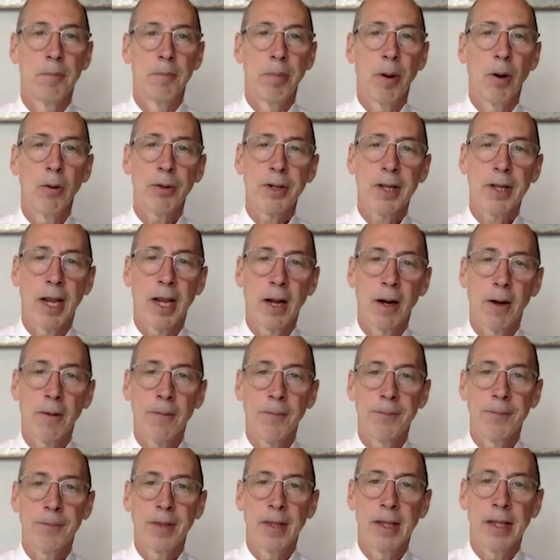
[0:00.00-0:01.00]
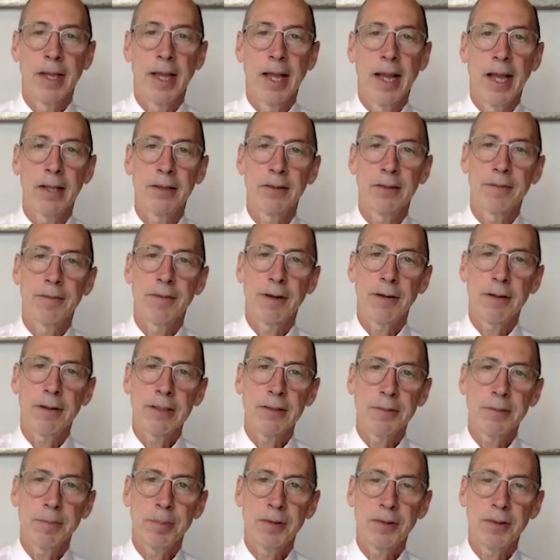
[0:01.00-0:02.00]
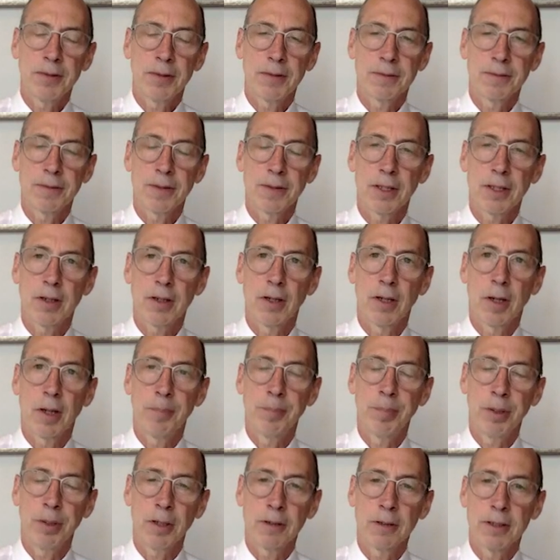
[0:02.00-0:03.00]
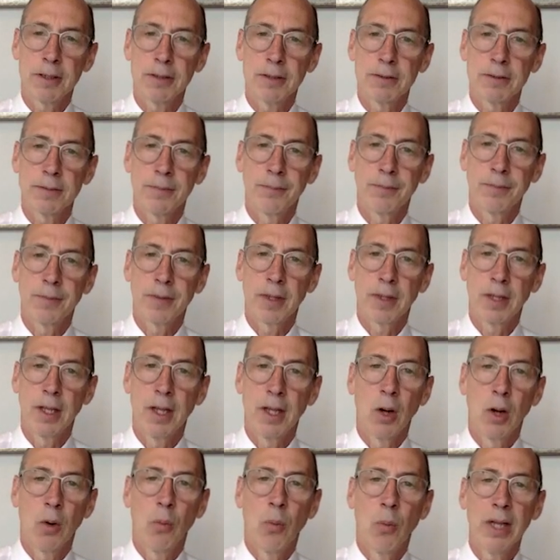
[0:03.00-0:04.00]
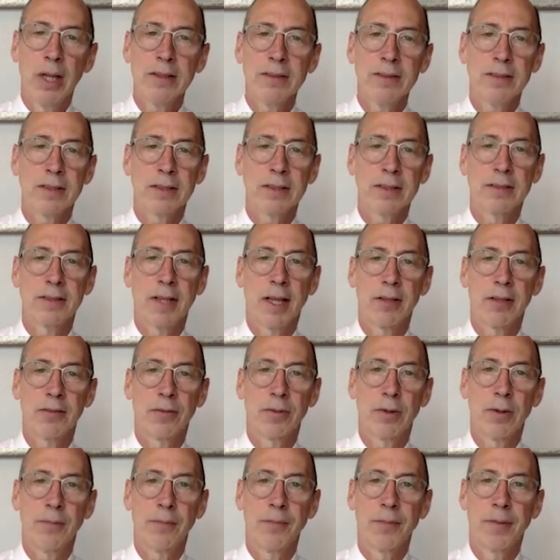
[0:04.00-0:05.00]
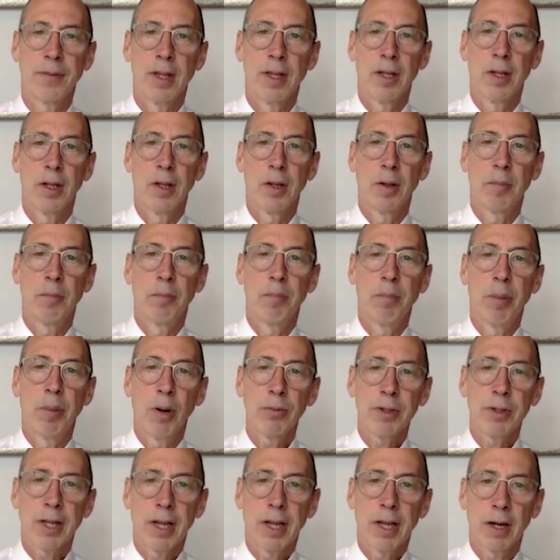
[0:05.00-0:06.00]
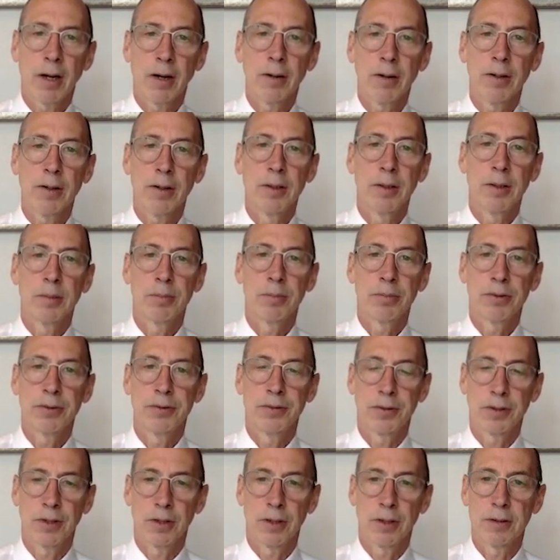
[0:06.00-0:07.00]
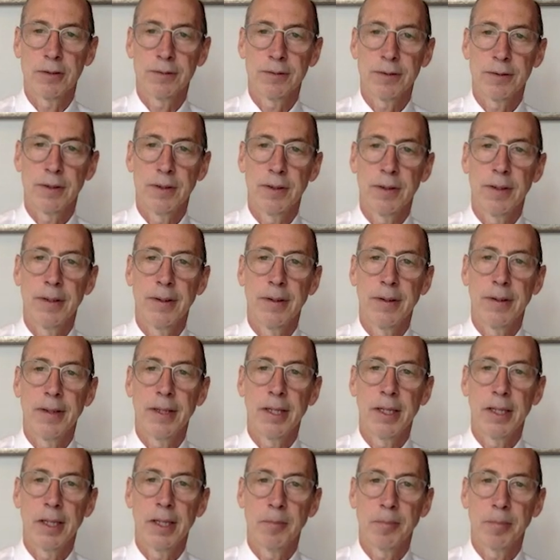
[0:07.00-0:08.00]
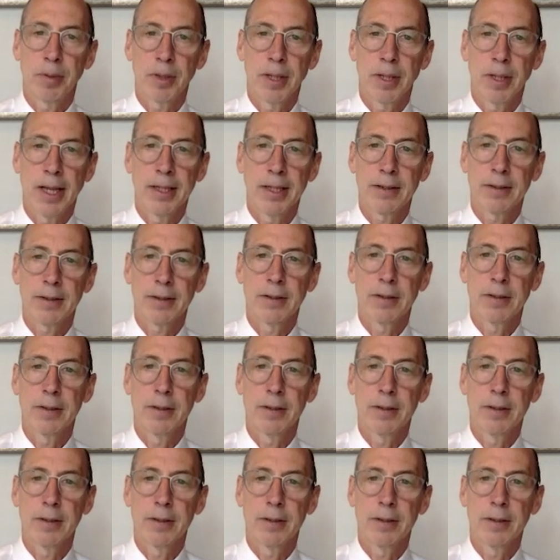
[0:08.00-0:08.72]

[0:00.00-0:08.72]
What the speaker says: Bone care has a very specific appearance. When successful, bone care preserves implant